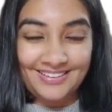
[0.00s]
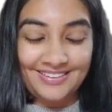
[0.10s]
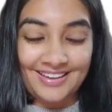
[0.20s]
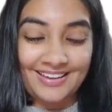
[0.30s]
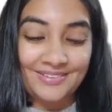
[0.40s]

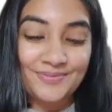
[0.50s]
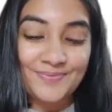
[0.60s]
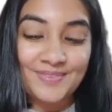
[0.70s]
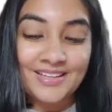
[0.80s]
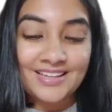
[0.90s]
Okay.
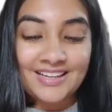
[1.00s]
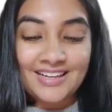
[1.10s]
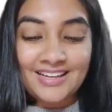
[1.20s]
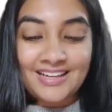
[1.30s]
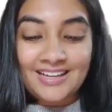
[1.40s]

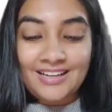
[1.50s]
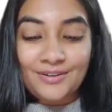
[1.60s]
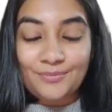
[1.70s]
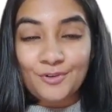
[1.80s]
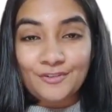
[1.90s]

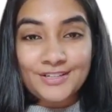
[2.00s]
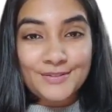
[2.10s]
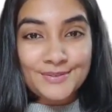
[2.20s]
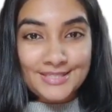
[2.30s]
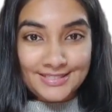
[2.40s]
Moving
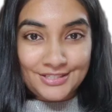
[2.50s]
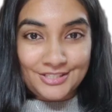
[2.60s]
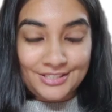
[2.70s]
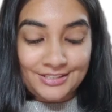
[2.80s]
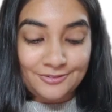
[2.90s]
to
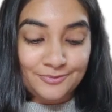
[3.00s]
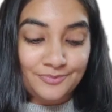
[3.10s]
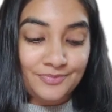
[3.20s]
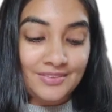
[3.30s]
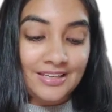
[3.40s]
surgery.
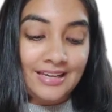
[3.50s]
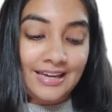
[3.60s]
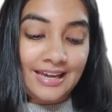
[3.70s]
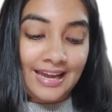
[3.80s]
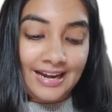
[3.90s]

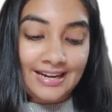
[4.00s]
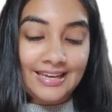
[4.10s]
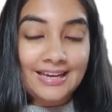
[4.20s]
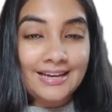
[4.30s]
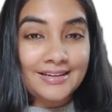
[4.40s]

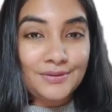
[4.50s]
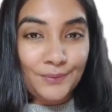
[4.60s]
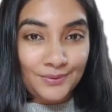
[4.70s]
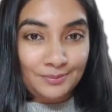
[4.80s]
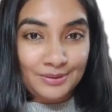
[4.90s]
Nd:YAG and
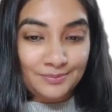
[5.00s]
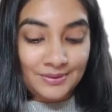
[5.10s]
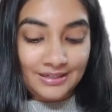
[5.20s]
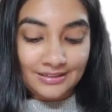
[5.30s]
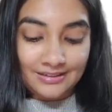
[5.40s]
holmium
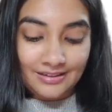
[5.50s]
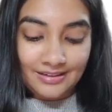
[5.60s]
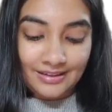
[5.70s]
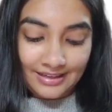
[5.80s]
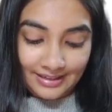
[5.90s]
YAG.
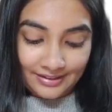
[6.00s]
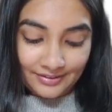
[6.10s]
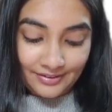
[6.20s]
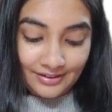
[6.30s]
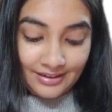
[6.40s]

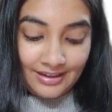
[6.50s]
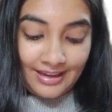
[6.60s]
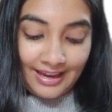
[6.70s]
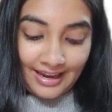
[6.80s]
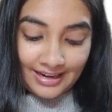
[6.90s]
Here,
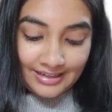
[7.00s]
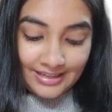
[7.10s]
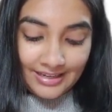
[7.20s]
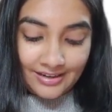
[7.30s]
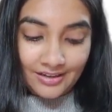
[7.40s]

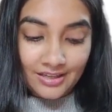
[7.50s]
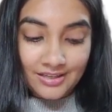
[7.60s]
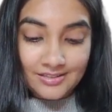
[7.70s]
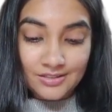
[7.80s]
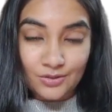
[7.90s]
Nd:YAG
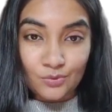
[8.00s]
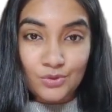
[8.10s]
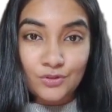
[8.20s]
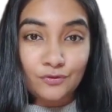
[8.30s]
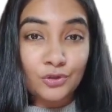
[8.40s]
is
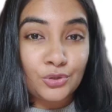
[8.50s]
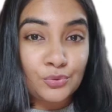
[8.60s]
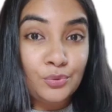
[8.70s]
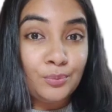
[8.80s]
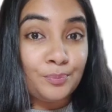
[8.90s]
used for
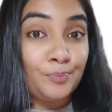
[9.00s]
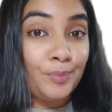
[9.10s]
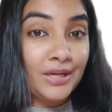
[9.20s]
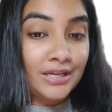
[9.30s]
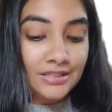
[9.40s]
two
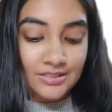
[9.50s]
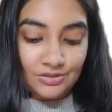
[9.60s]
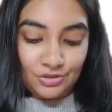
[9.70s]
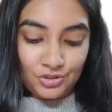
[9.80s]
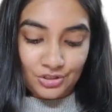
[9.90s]
big
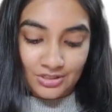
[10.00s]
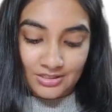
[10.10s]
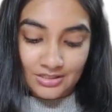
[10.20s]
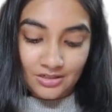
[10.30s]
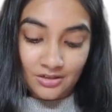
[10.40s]

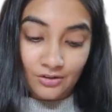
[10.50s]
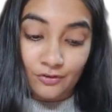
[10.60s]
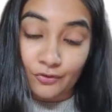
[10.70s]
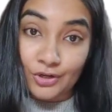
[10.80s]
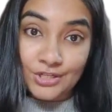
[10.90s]
surgeries.
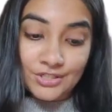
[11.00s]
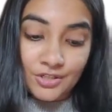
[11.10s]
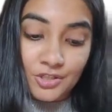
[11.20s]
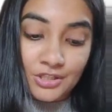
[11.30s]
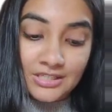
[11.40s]
What
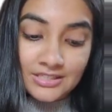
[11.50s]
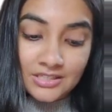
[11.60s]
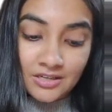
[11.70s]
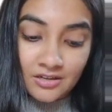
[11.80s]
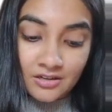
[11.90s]
surgeries?